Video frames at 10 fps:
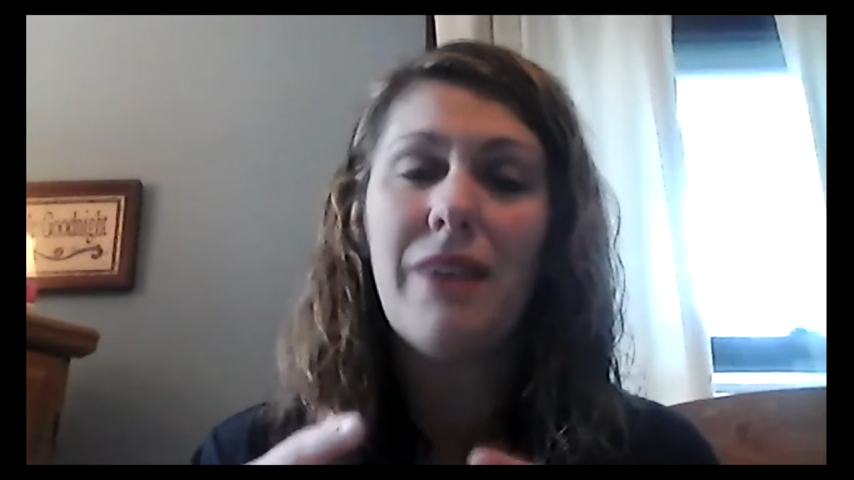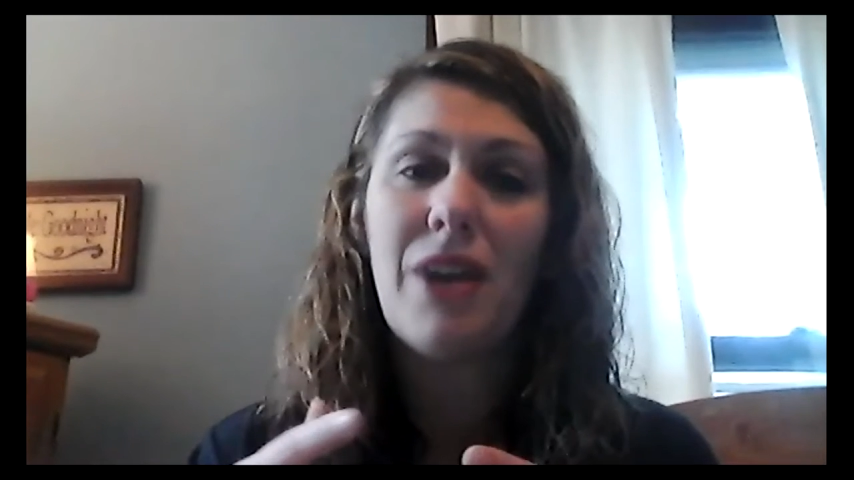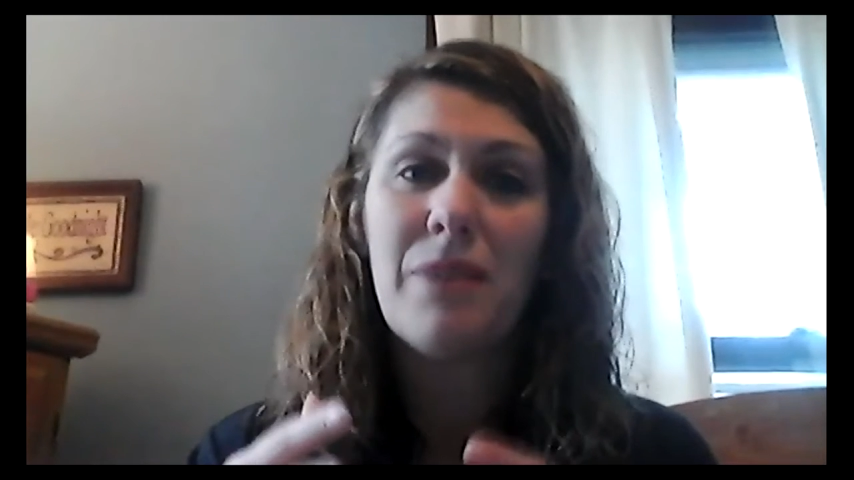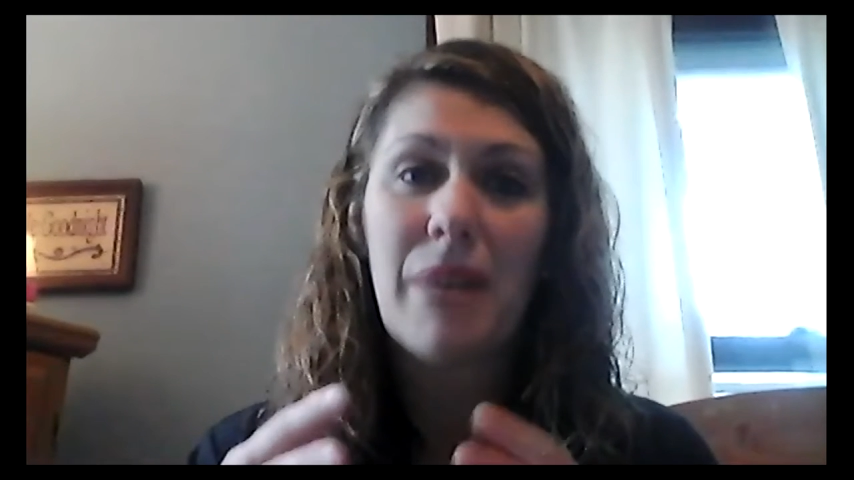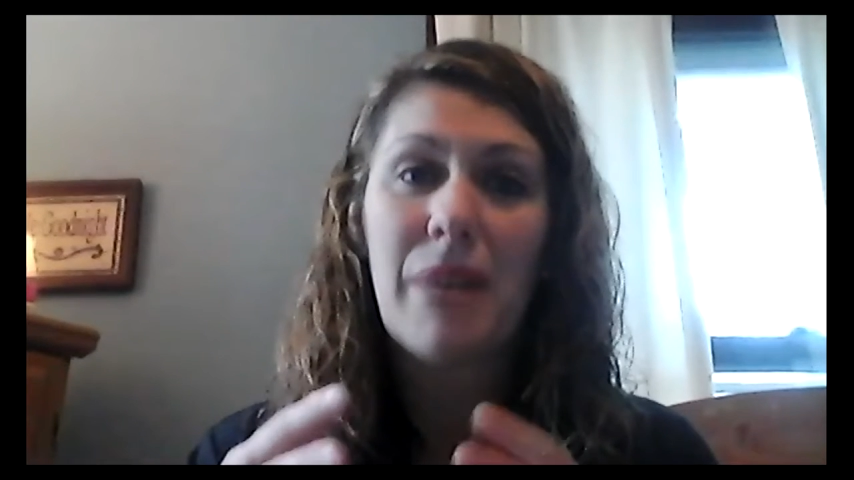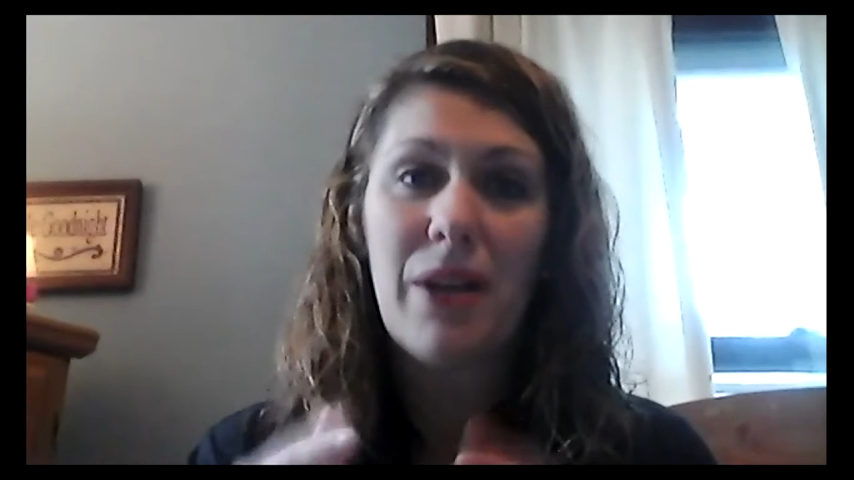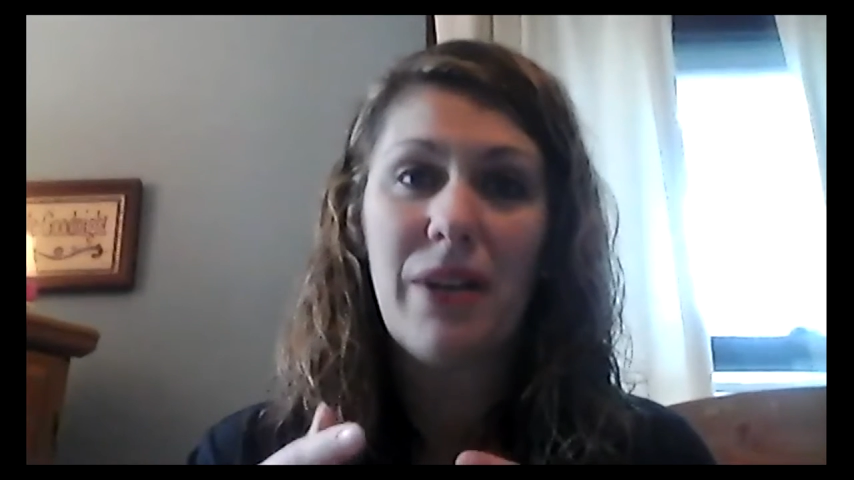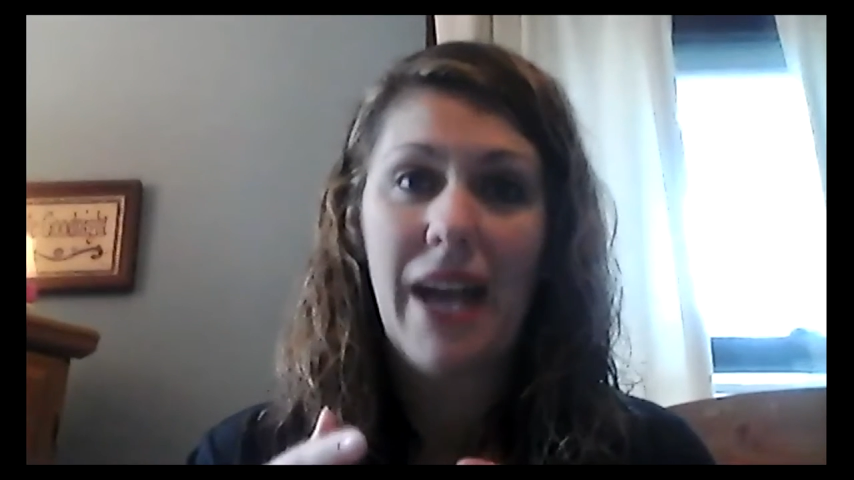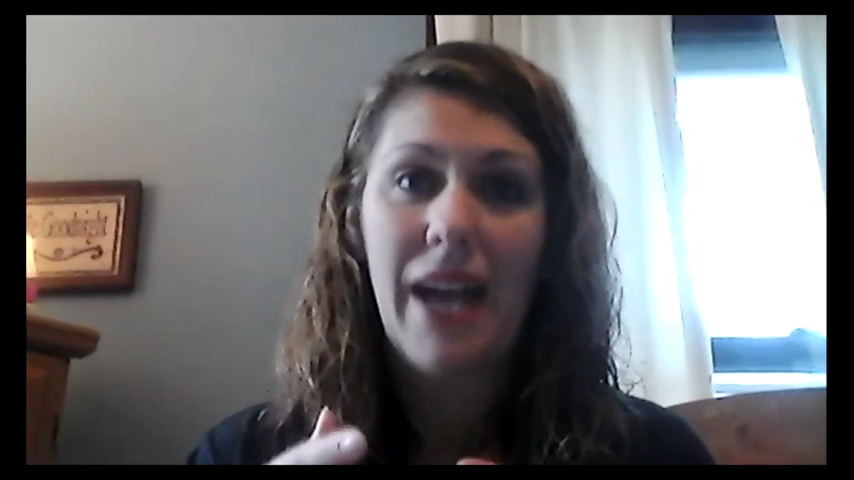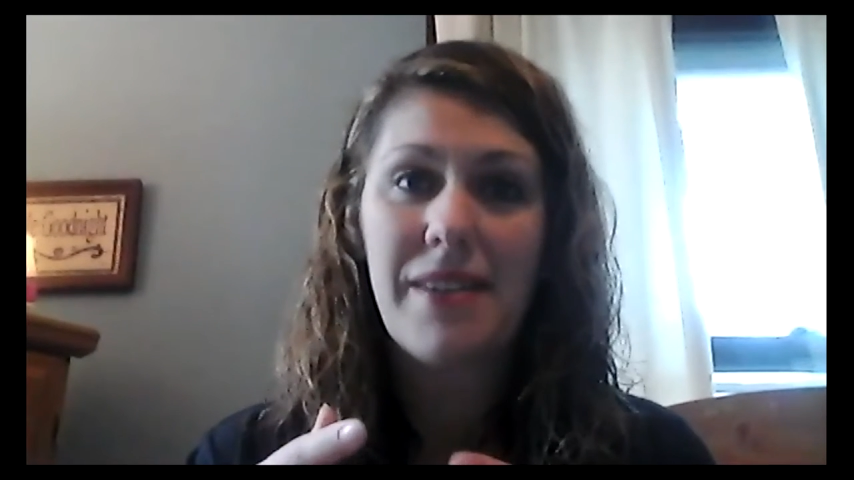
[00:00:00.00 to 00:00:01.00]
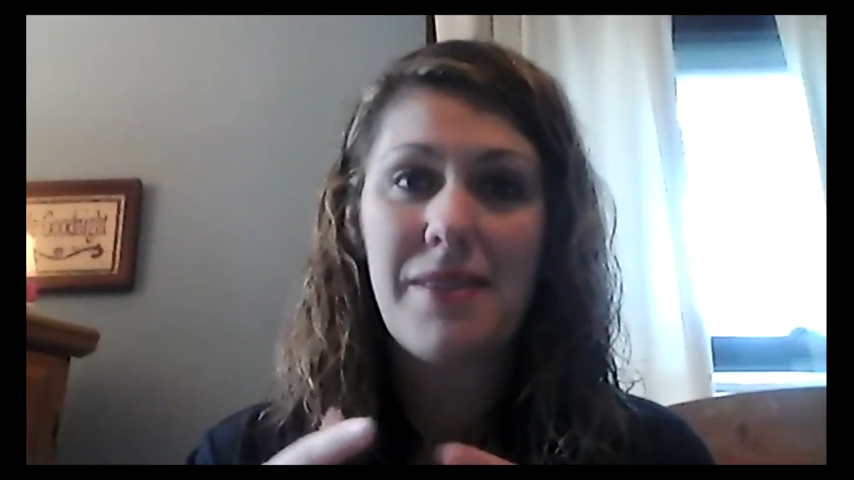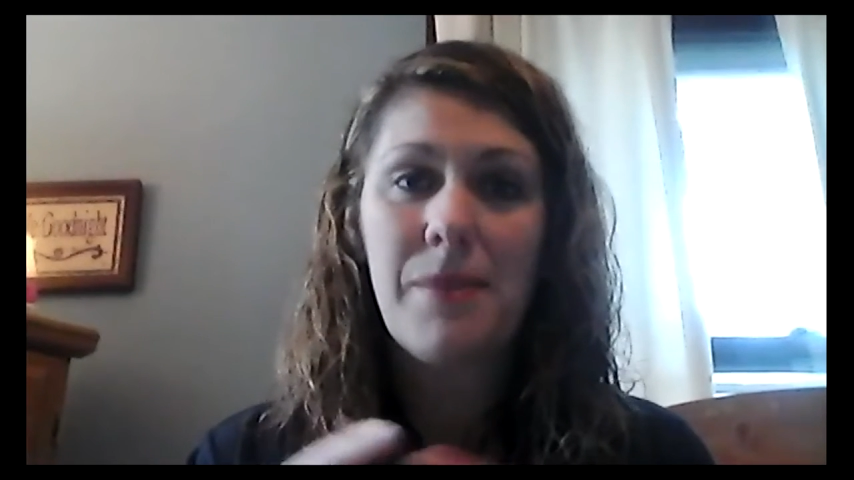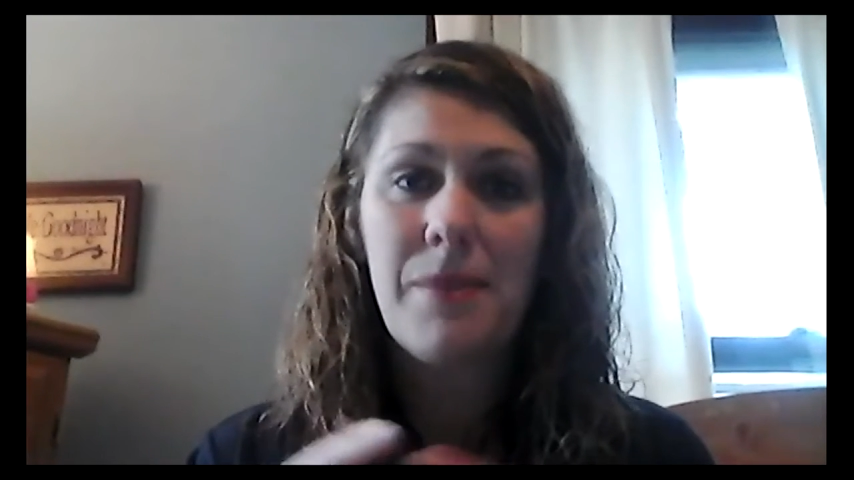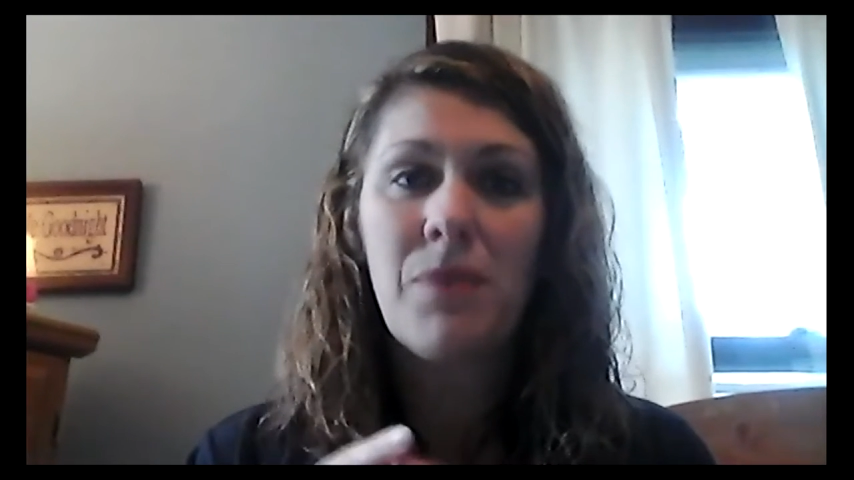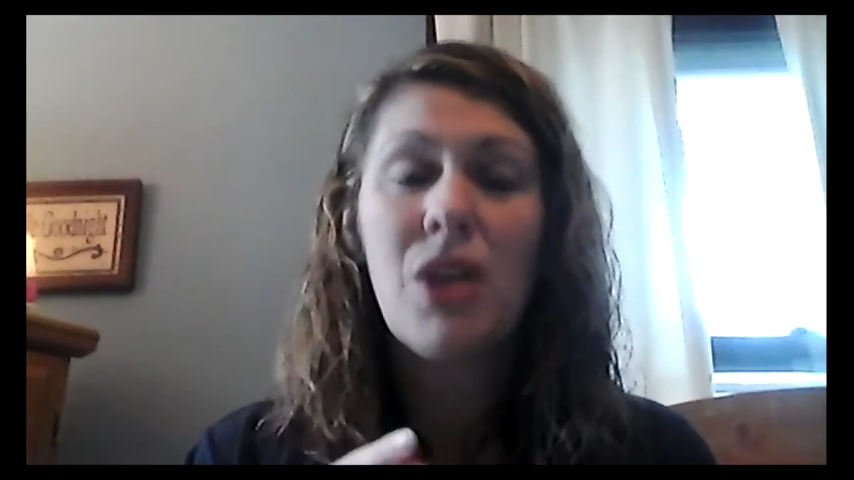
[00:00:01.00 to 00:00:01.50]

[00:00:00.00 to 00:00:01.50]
on by her guests.